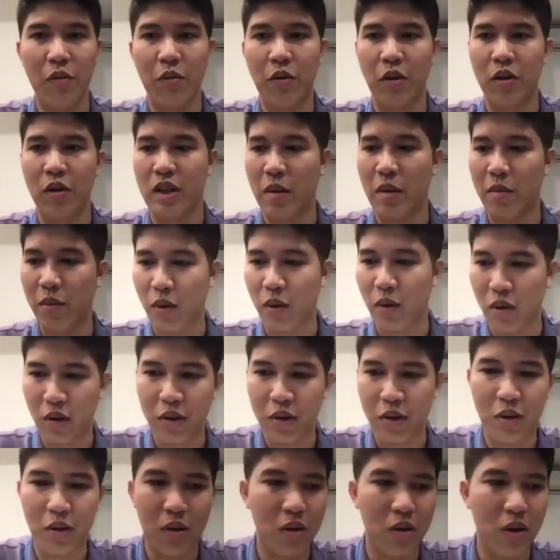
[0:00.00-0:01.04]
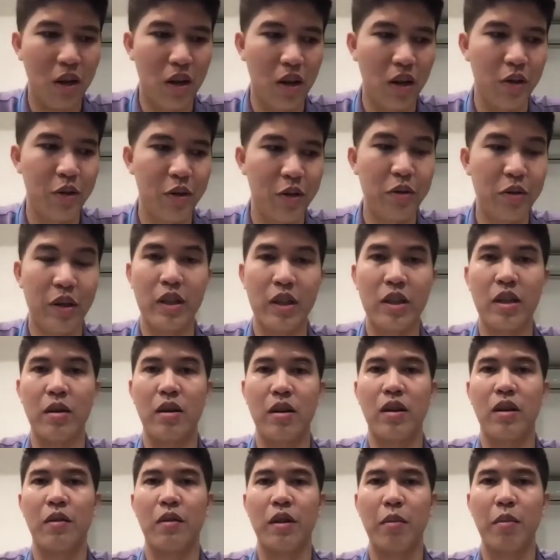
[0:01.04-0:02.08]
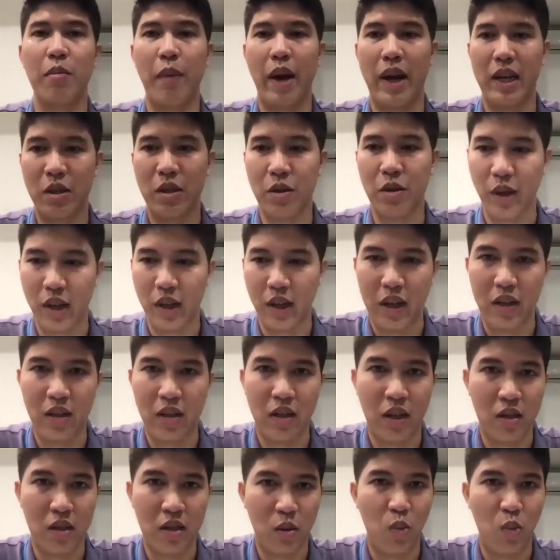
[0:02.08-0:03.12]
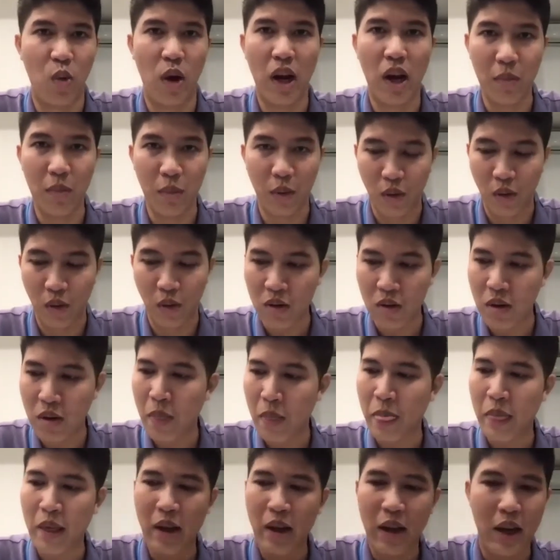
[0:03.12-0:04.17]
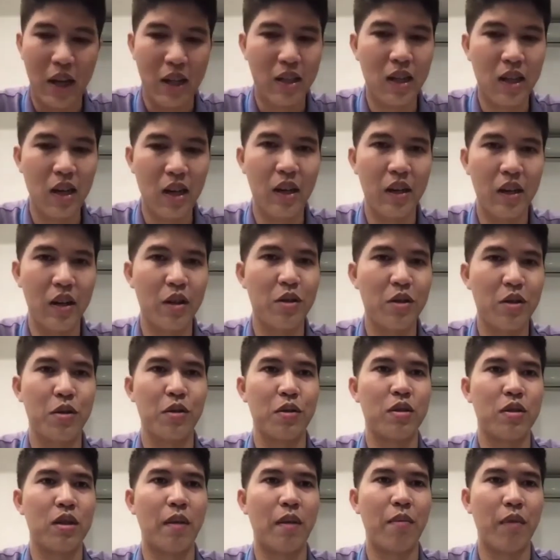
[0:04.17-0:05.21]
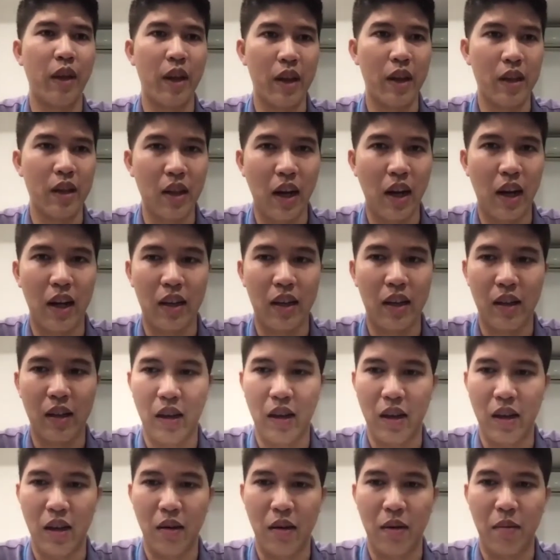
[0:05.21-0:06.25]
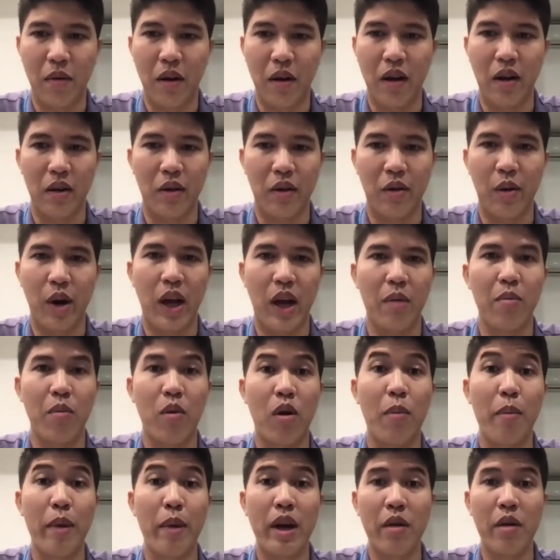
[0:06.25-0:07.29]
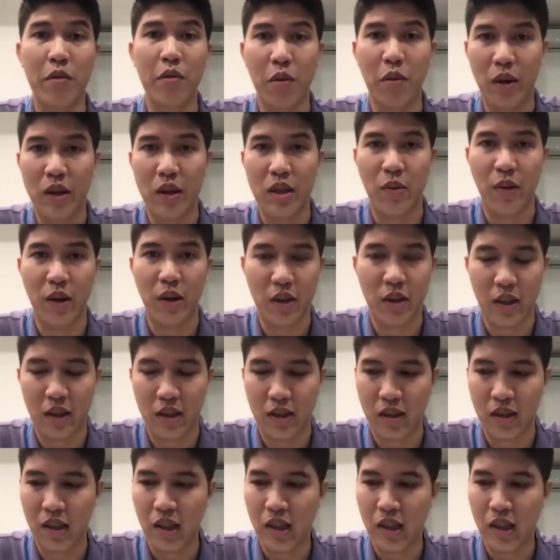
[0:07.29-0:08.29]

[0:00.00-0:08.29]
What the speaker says: For example, you using the material that is available and turn it into something that create more meaningful intervention.